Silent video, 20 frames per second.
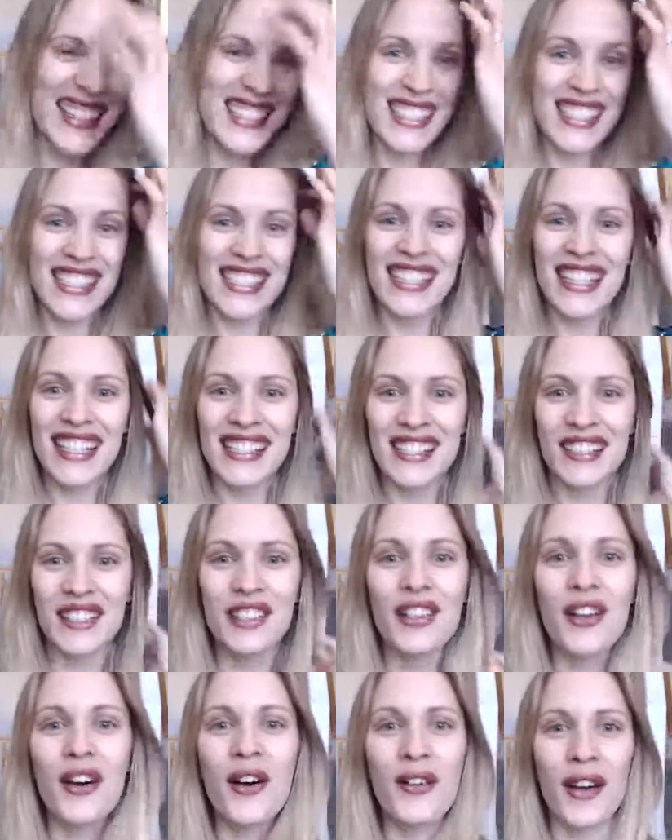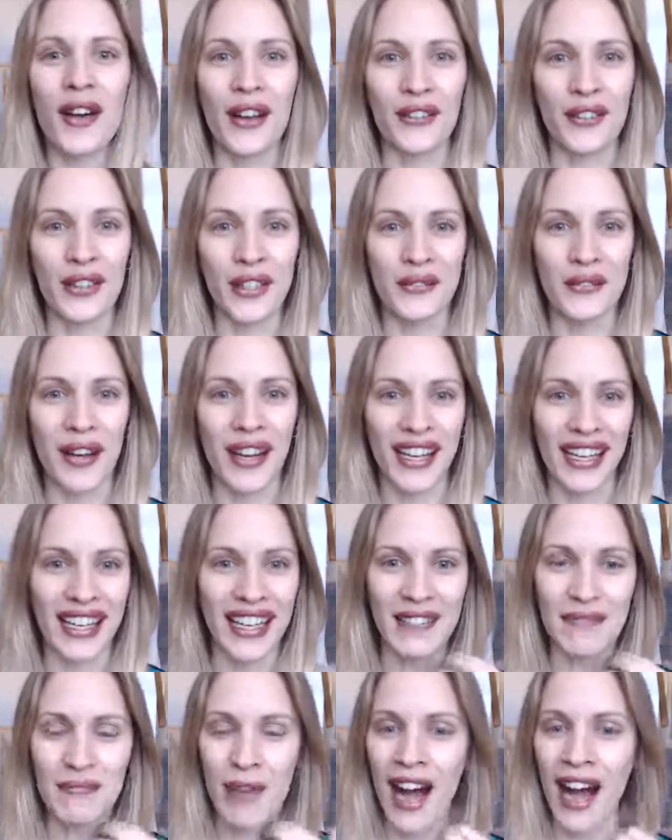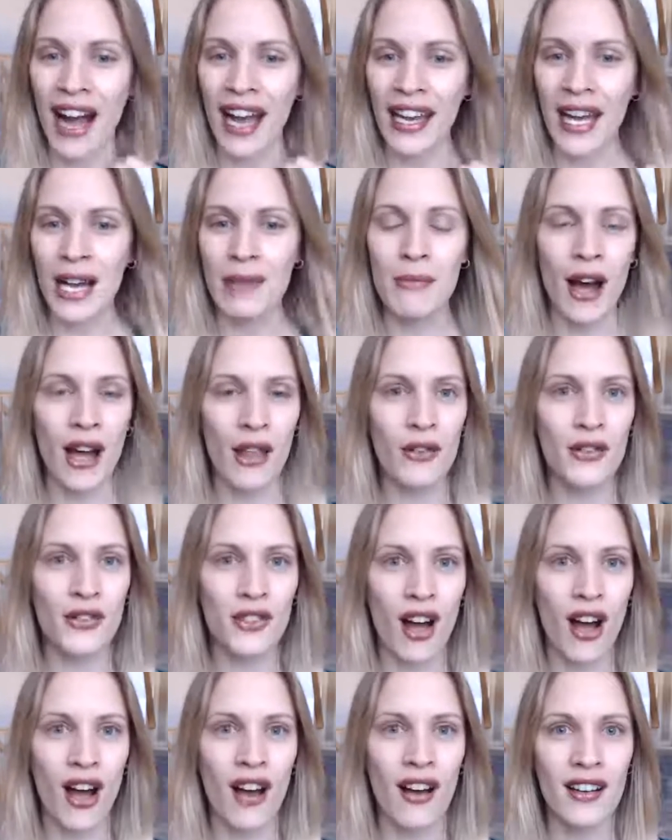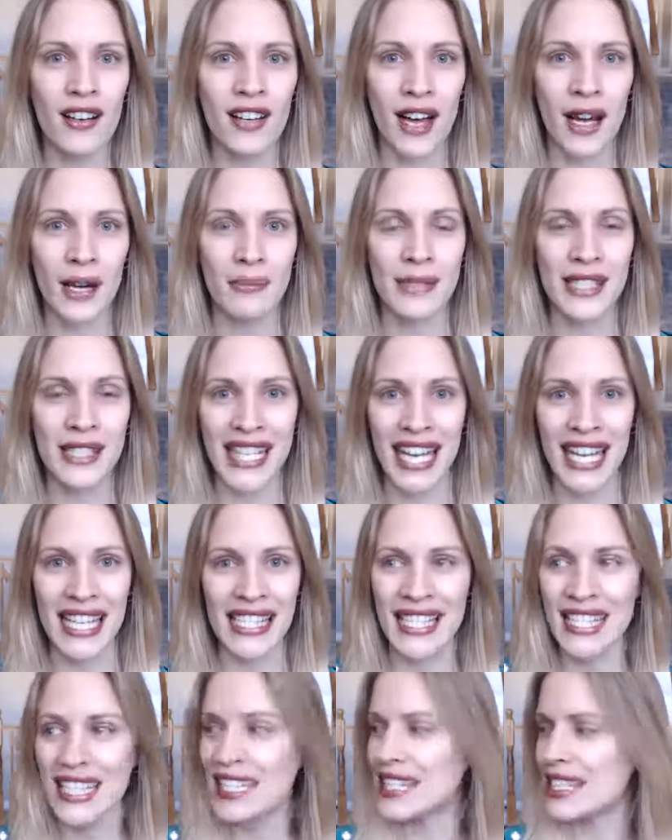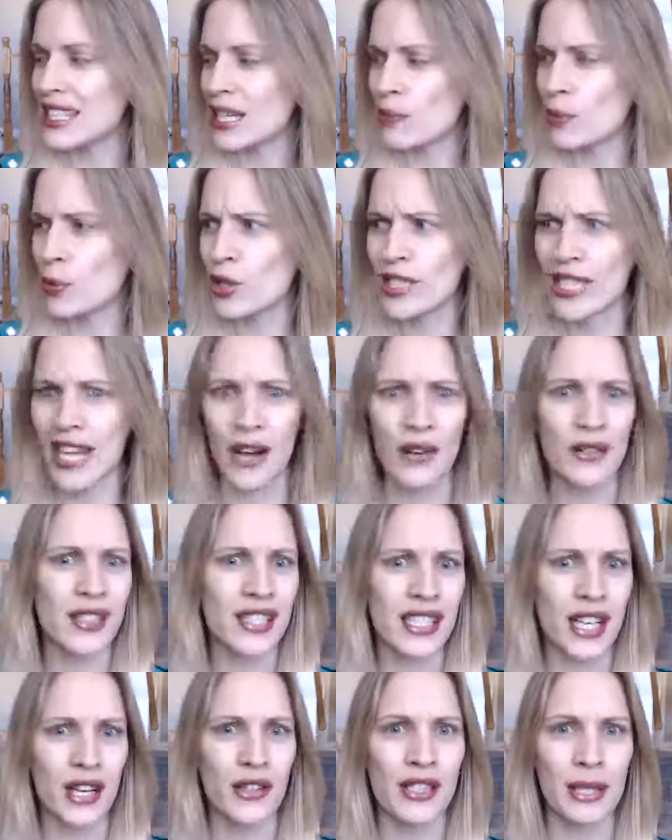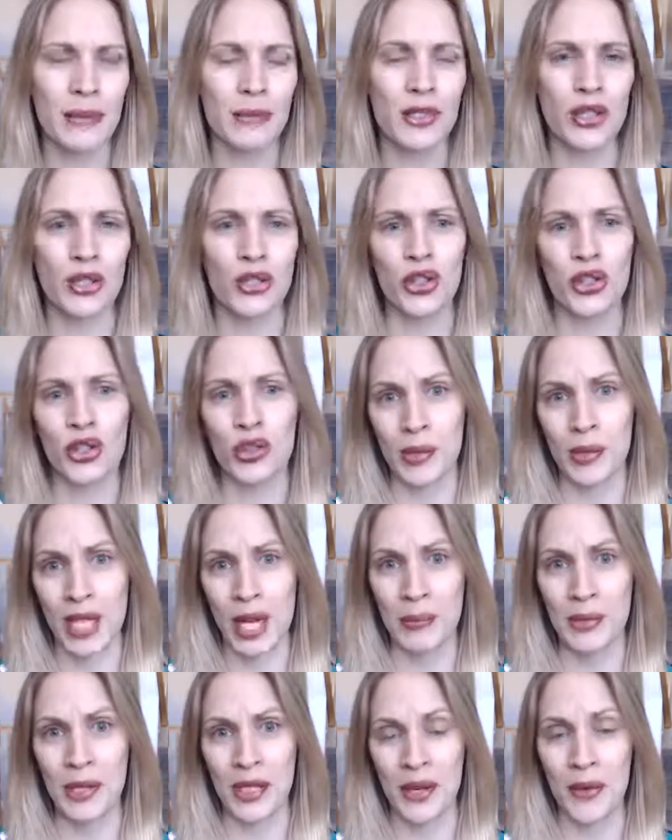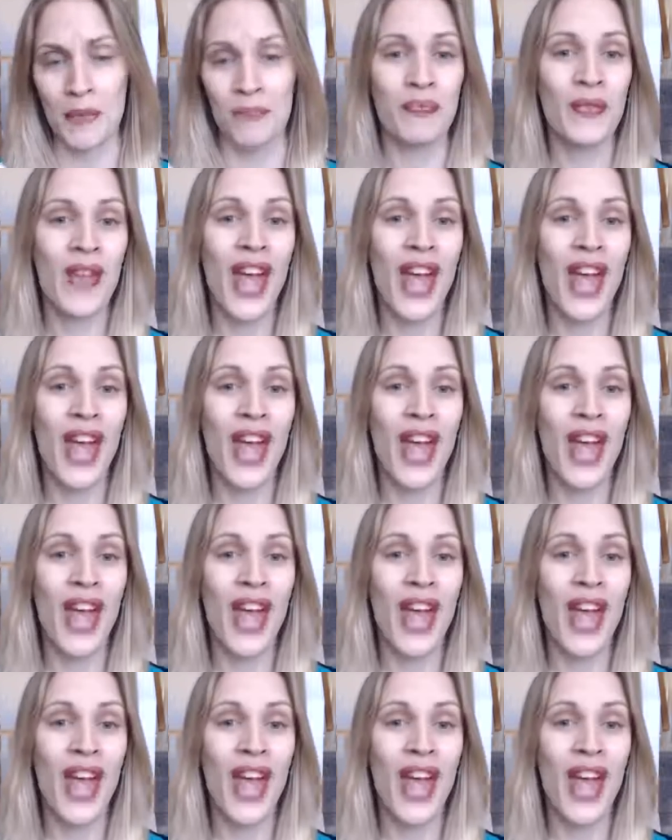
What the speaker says: She says hello, everybody. My other dog, Daisy, is somewhere downstairs. I'm sure she'll be up soon.